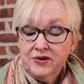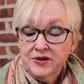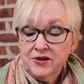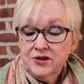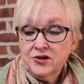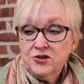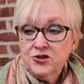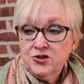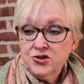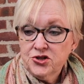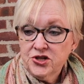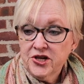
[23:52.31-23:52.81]

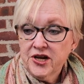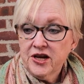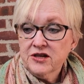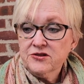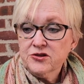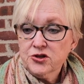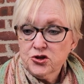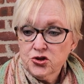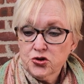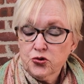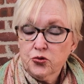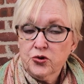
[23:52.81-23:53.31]
she has a
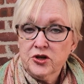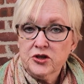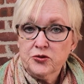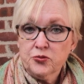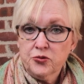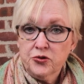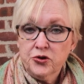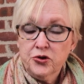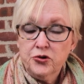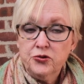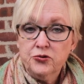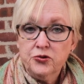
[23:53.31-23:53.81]
choice
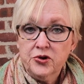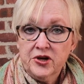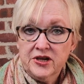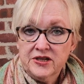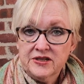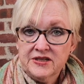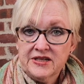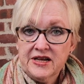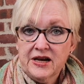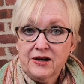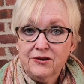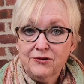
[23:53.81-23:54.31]
where you
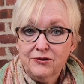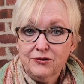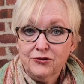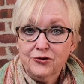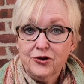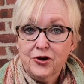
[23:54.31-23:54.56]
can download